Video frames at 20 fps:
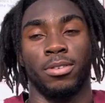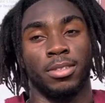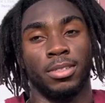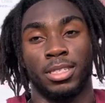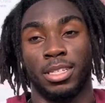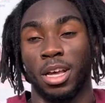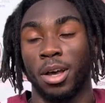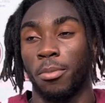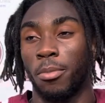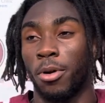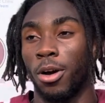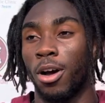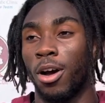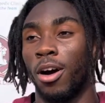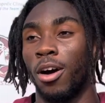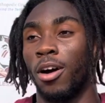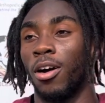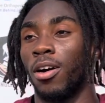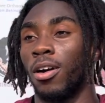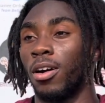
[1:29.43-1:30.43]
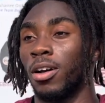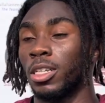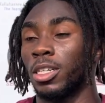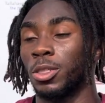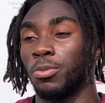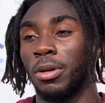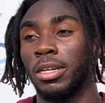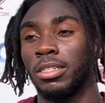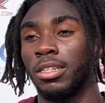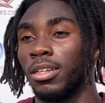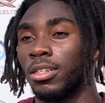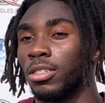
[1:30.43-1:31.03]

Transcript: Sam McCall, especially